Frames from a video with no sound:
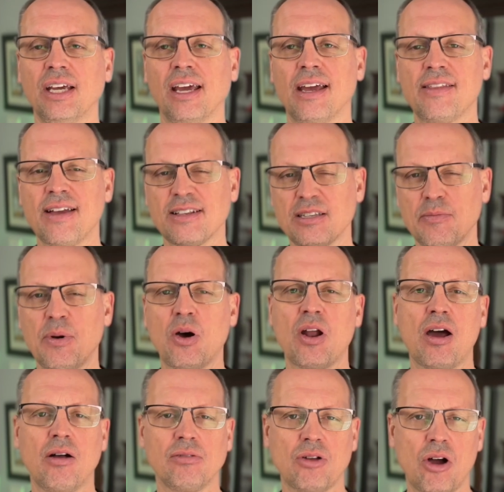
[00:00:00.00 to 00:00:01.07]
And that's about
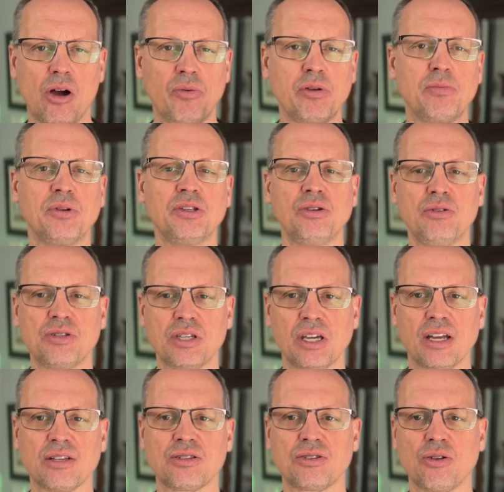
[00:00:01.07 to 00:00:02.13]
how long we've been using
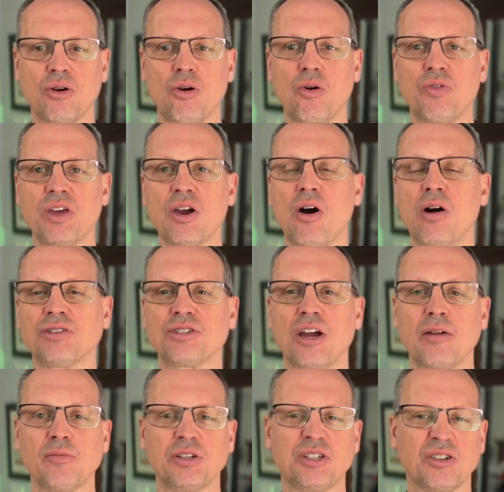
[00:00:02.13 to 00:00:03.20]
it, so the
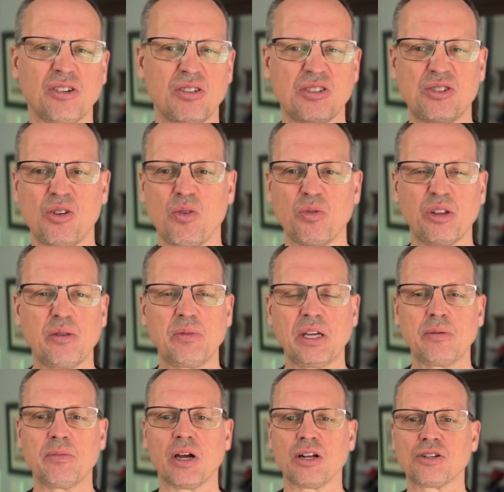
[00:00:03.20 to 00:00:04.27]
all-time returns don't really
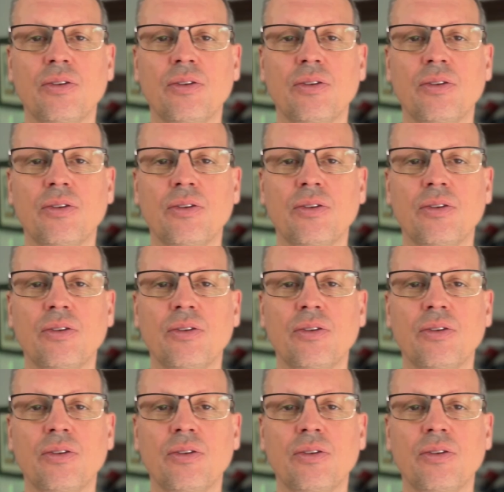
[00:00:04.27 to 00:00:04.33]
mean much.